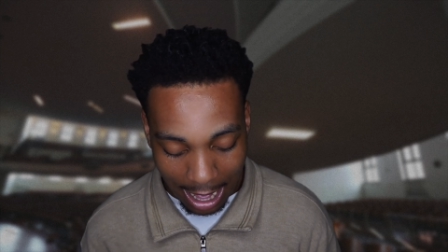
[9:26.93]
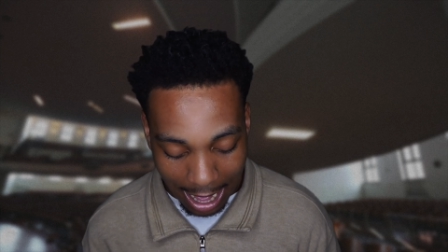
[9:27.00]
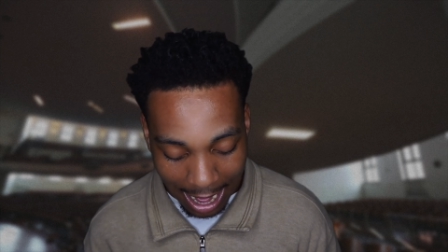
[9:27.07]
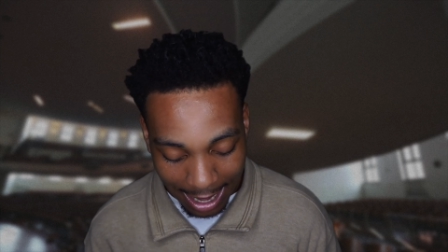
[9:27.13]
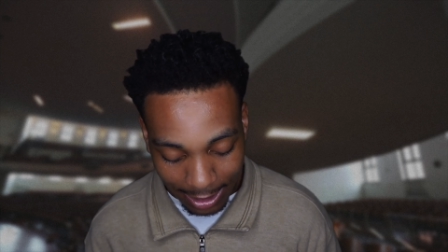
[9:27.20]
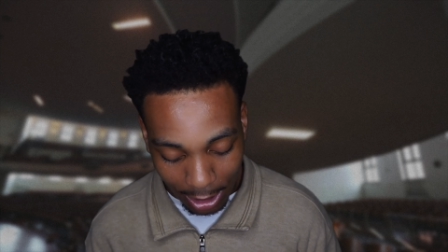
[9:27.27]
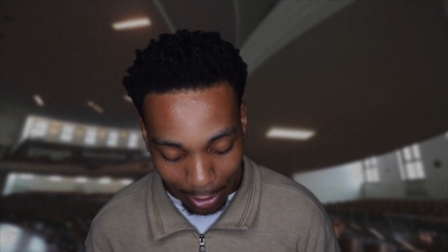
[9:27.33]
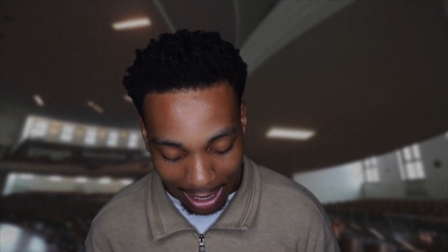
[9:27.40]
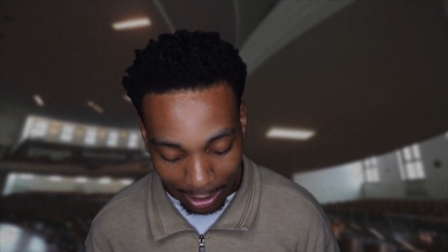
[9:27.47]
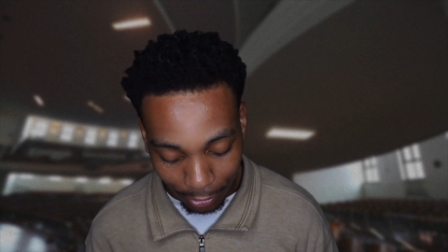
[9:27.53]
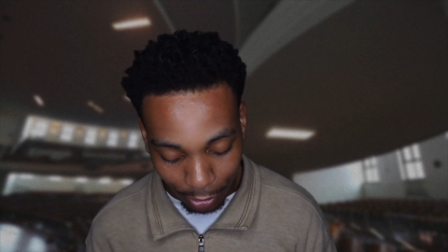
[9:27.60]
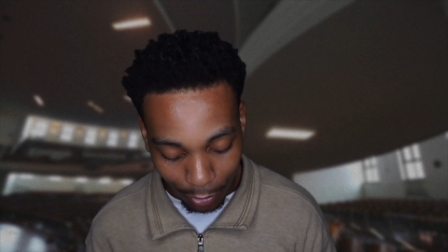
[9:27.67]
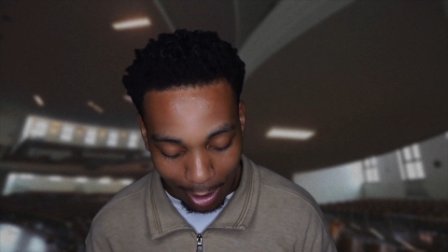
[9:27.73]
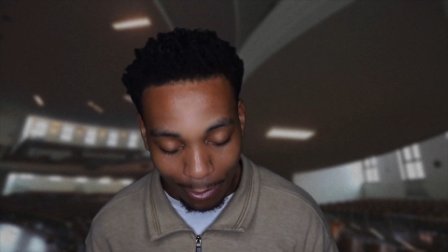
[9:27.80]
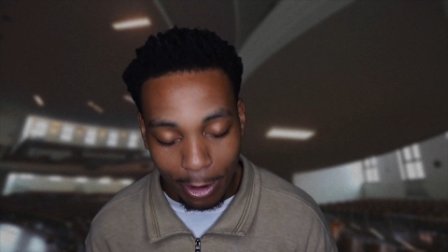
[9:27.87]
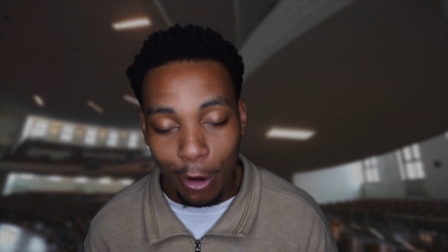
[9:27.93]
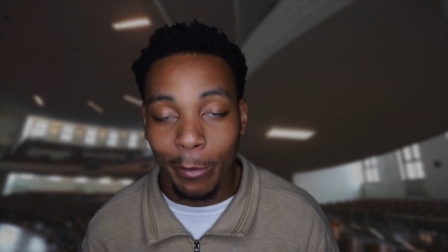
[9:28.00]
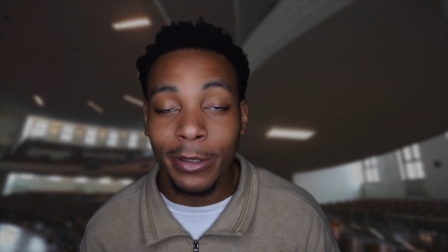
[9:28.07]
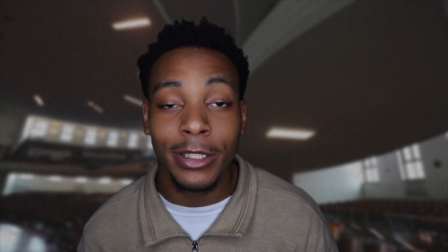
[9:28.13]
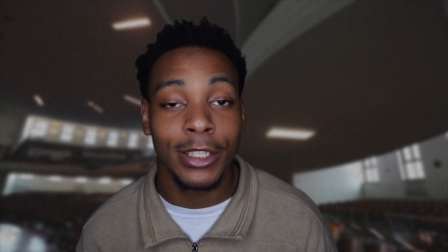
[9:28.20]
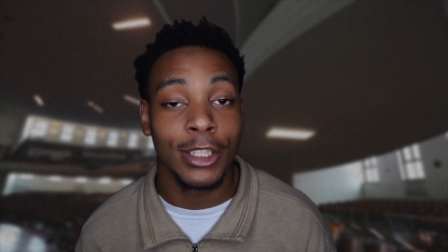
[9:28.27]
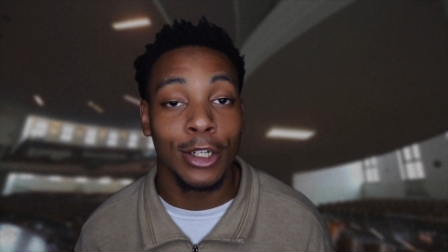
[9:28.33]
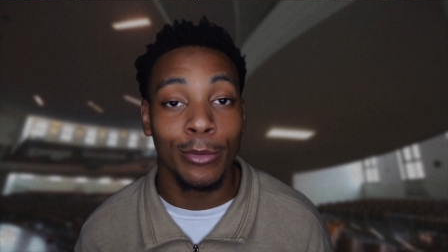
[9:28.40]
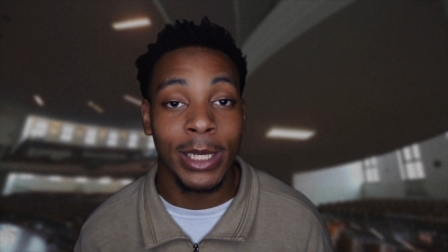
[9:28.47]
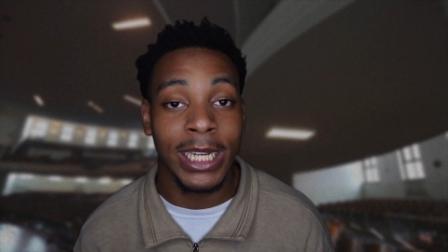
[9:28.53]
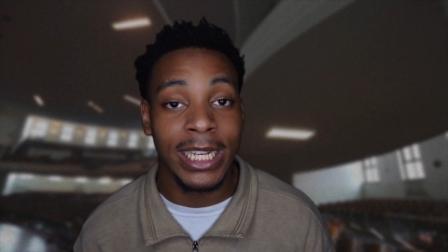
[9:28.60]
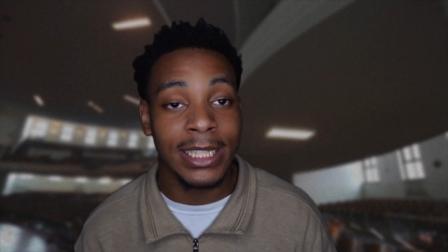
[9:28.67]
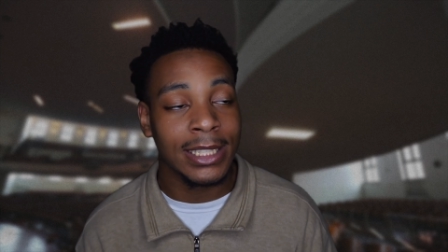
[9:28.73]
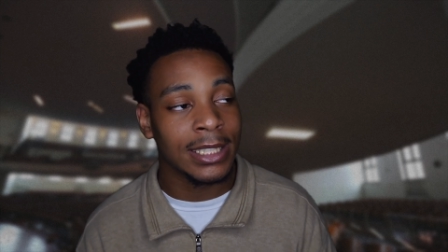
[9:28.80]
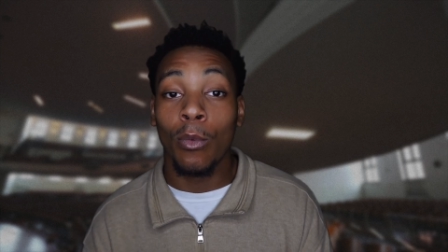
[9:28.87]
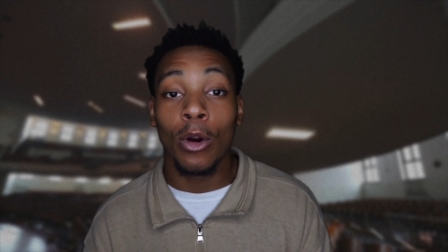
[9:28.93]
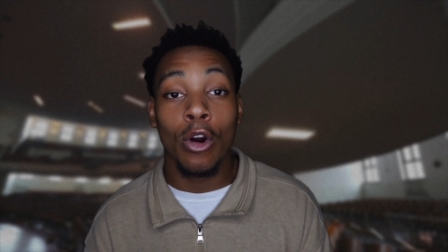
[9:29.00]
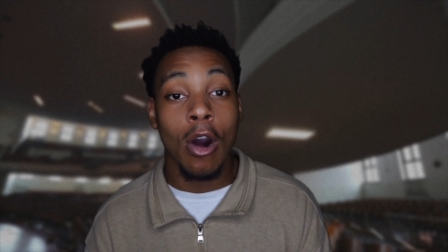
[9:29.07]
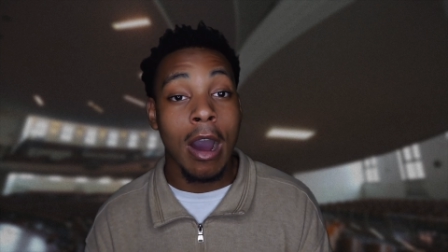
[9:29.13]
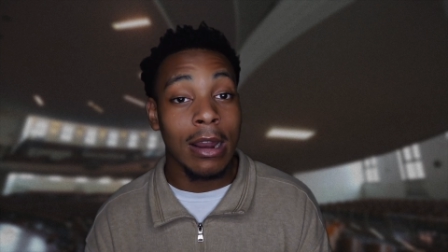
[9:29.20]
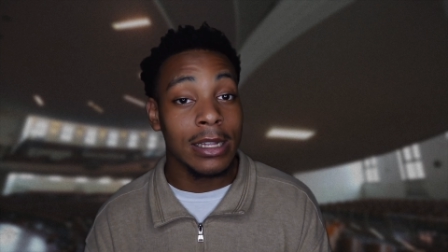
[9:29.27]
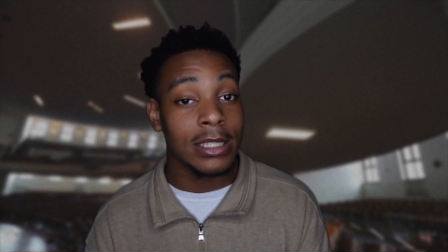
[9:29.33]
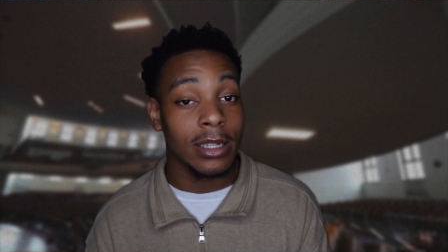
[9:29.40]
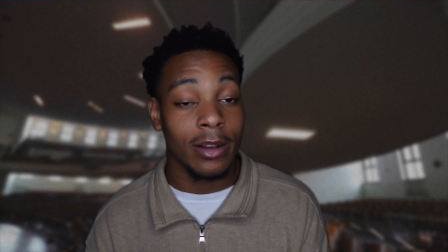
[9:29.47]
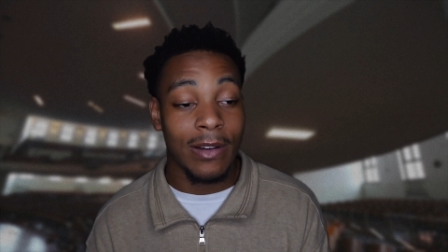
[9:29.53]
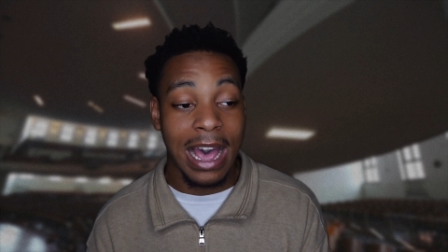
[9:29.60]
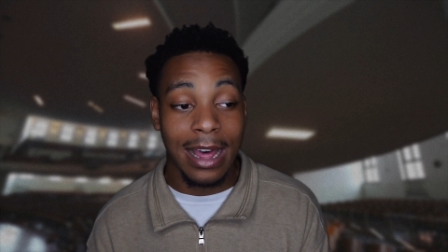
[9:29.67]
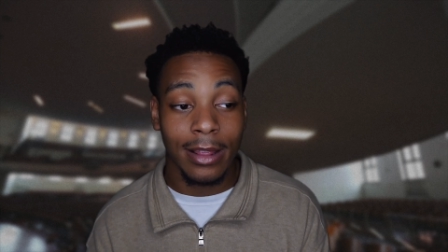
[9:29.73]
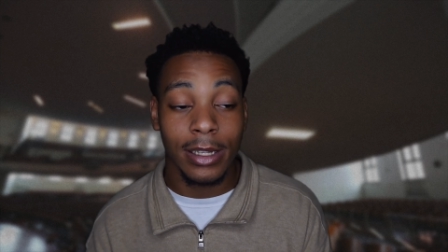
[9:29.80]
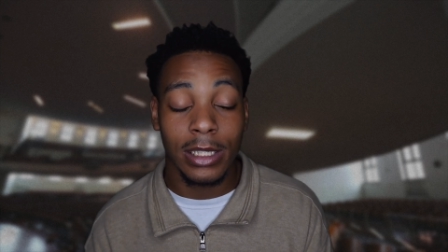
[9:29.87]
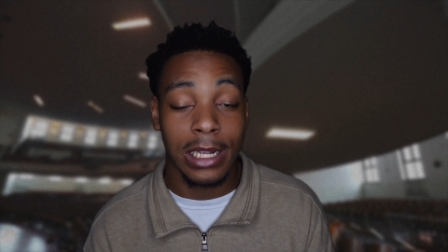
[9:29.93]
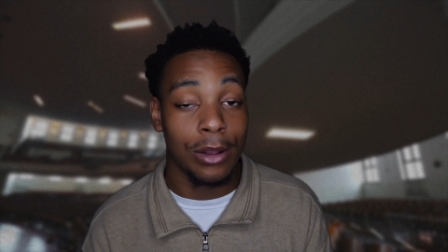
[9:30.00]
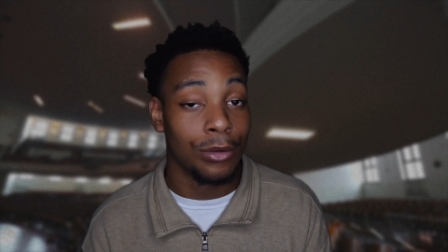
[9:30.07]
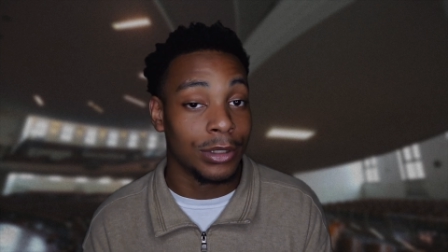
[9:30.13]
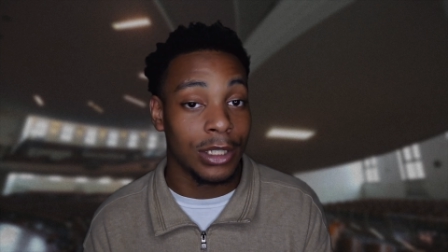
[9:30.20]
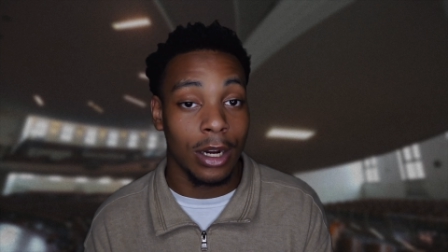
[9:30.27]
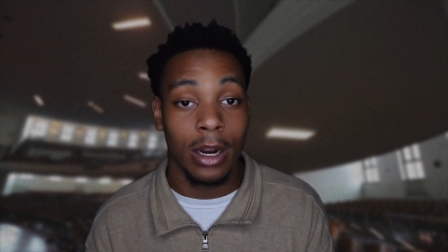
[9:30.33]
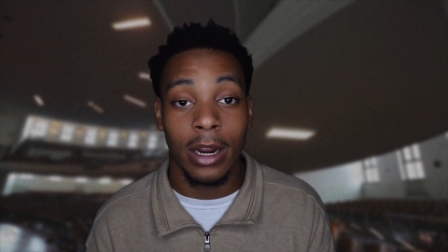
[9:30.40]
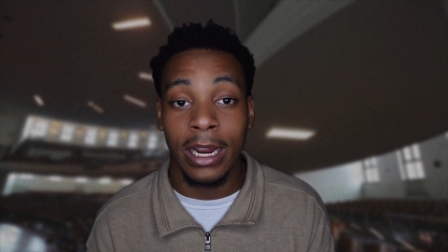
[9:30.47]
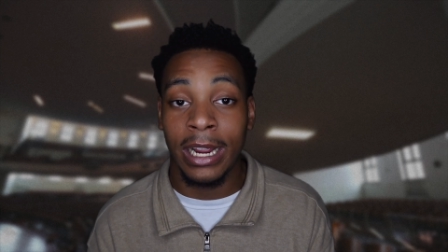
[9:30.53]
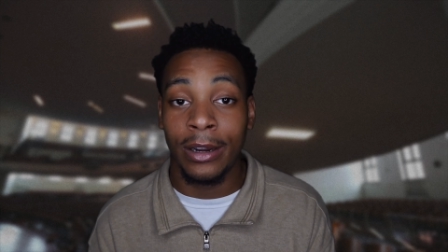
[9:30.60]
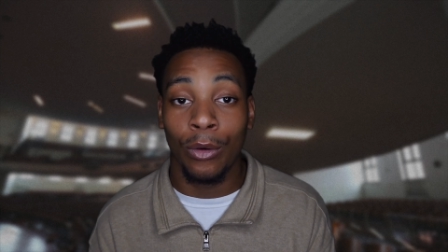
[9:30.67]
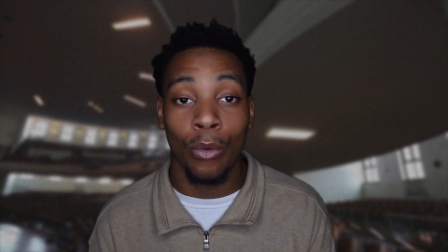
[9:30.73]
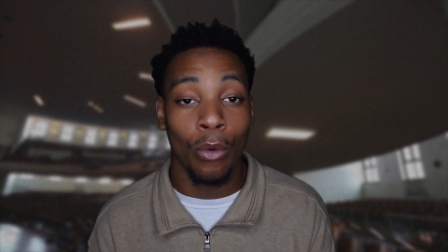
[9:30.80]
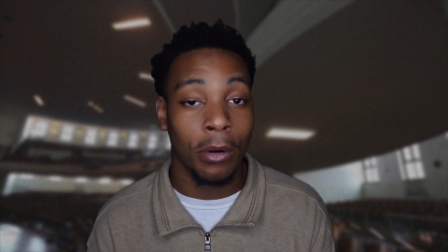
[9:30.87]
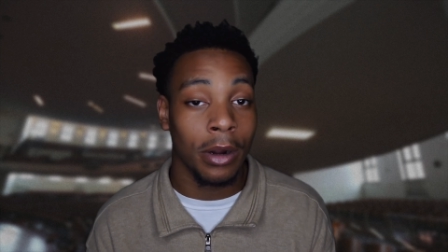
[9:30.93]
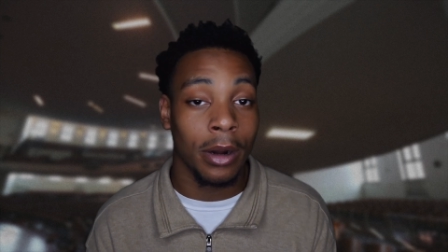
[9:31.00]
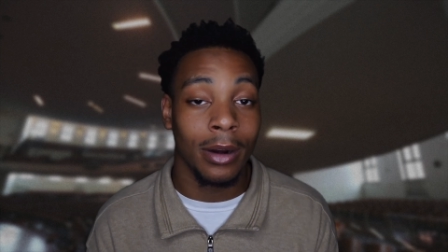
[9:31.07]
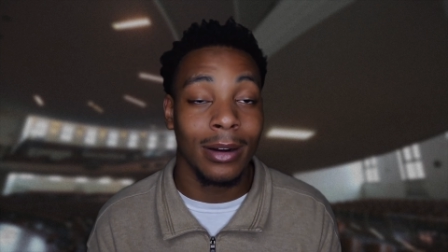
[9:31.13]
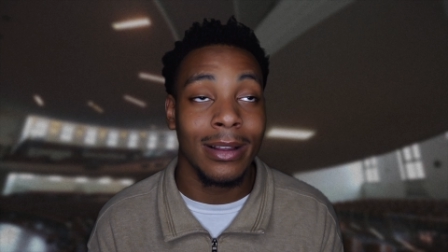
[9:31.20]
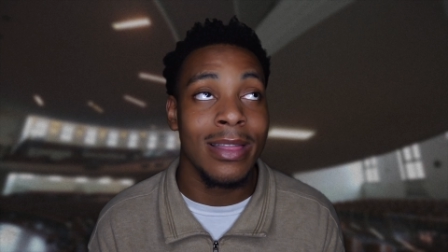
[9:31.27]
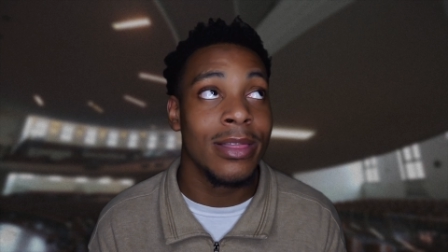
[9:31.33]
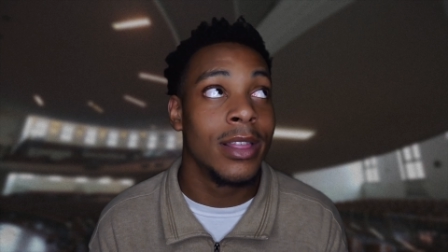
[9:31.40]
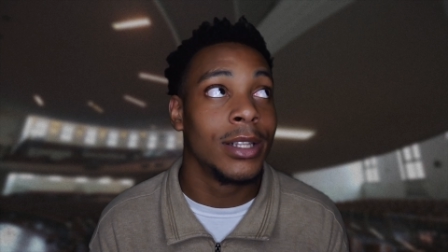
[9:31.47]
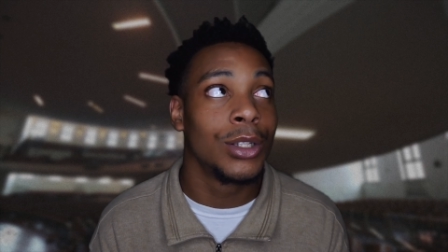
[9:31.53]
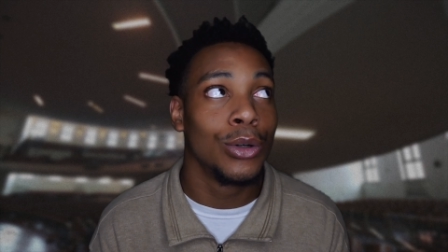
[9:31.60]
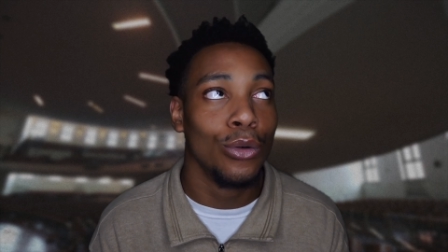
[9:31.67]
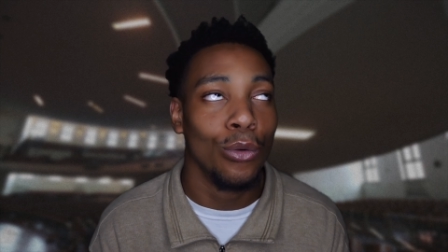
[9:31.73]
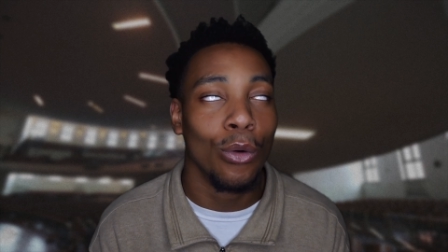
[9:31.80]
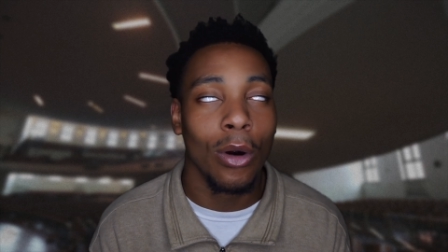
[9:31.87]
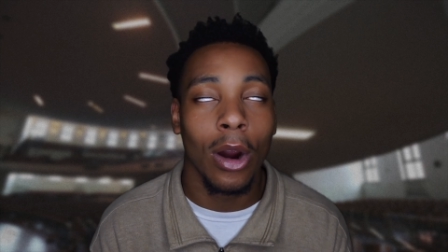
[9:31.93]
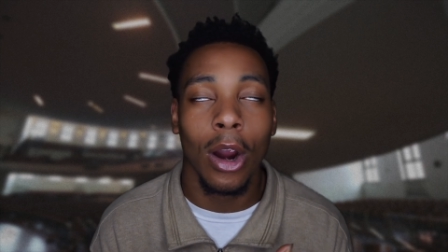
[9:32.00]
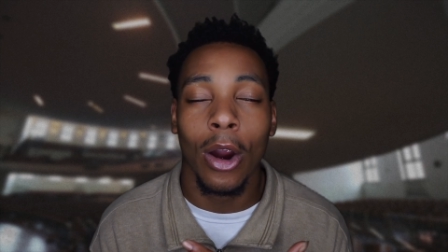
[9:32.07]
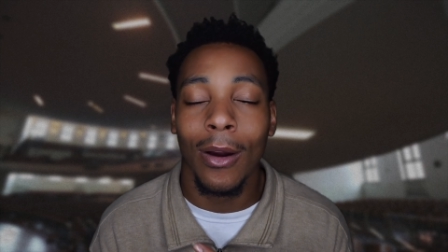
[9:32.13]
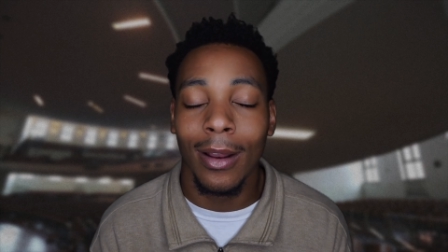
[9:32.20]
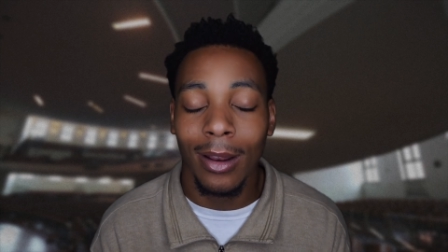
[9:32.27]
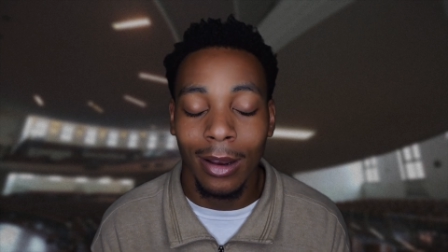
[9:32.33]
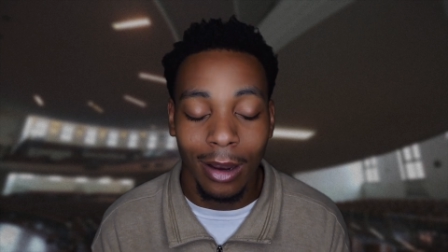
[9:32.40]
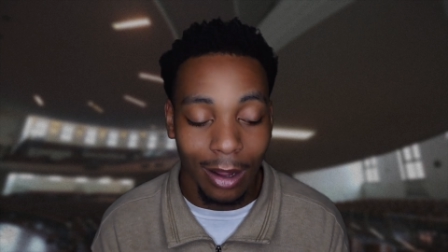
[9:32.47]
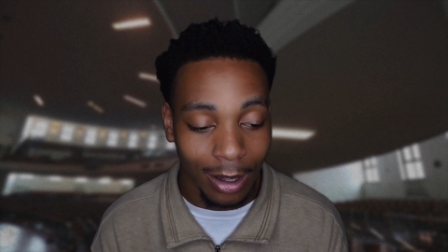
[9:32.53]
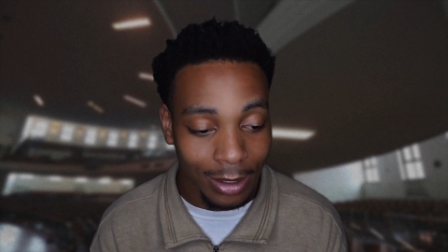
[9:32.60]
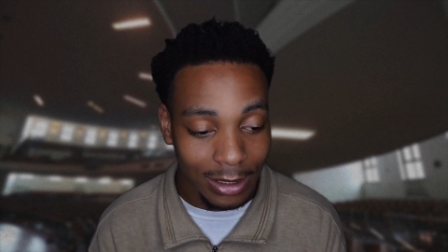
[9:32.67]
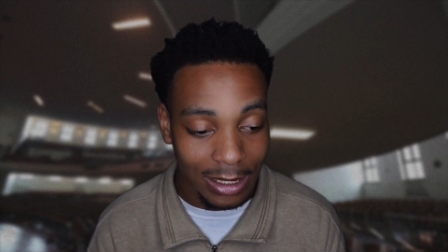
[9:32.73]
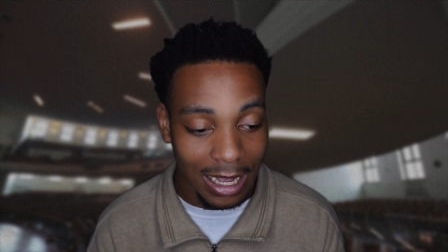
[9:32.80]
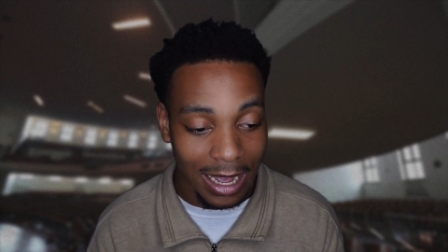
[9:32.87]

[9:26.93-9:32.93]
Also, I don't know why we opened the show with Hiss. Regardless of how the songs are in order, the tour looked